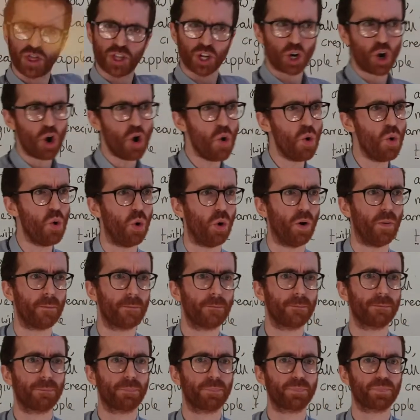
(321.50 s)
through!
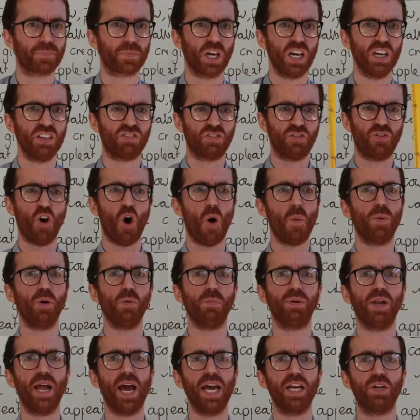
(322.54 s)
His vorpal
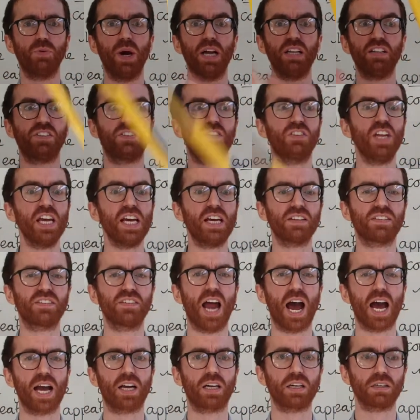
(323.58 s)
blade went
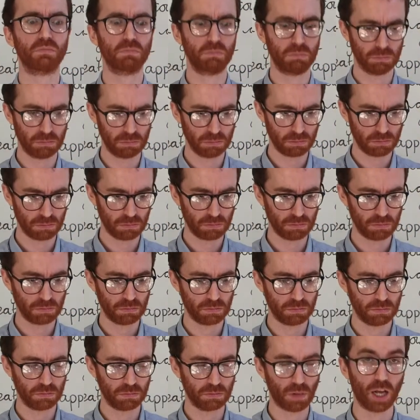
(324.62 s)
snickersing,
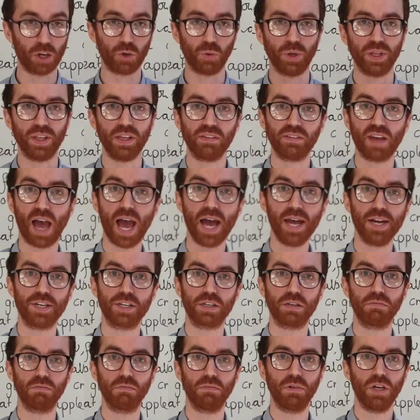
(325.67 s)
and with its head
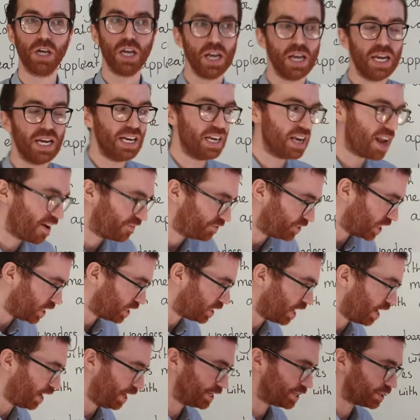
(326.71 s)
he left it
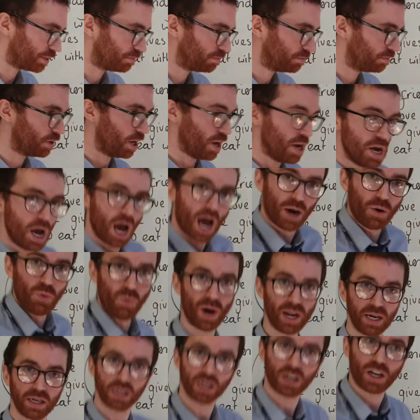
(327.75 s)
dead, and
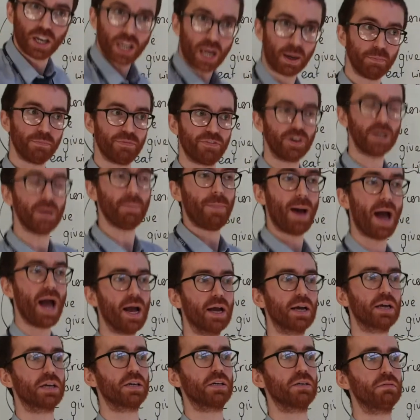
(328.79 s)
went galumphing
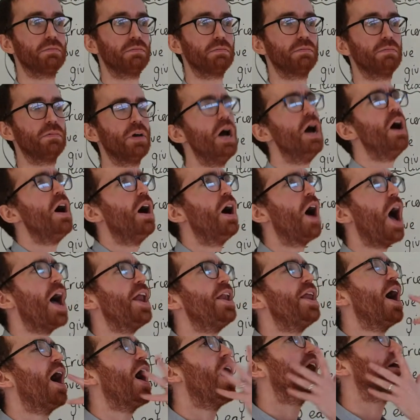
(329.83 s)
back.
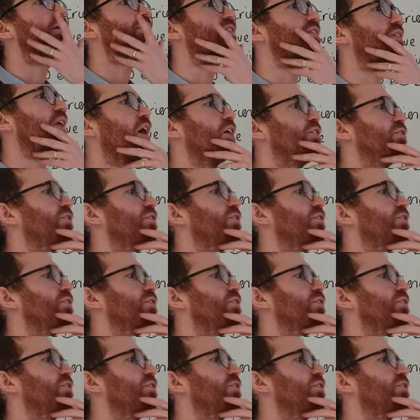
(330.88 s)
And hast thou